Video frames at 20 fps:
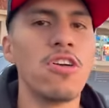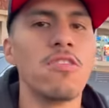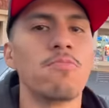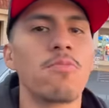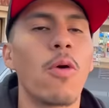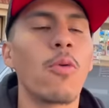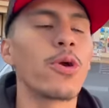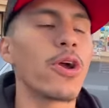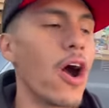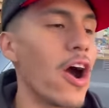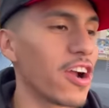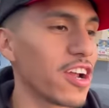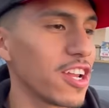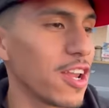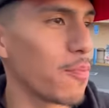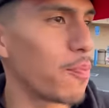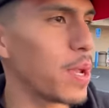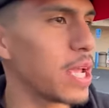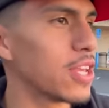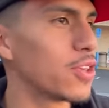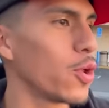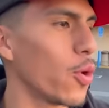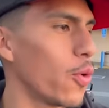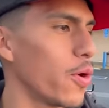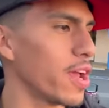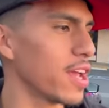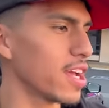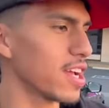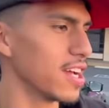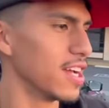But we are gonna be
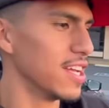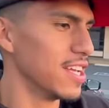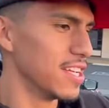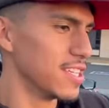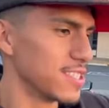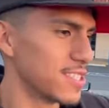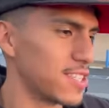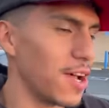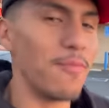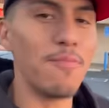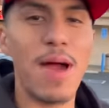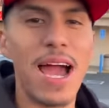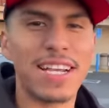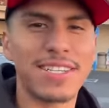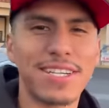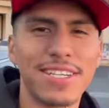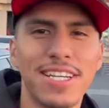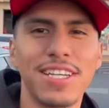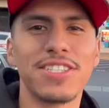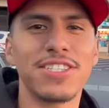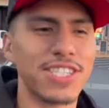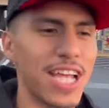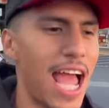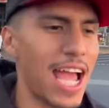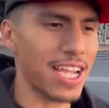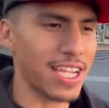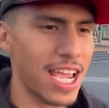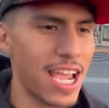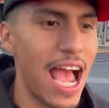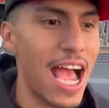doing some Mexican
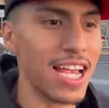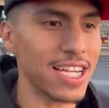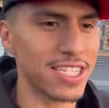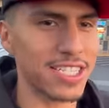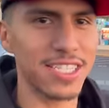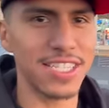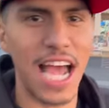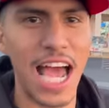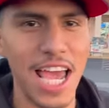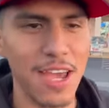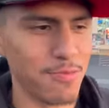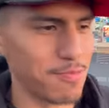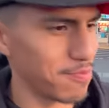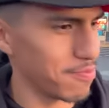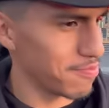jackass type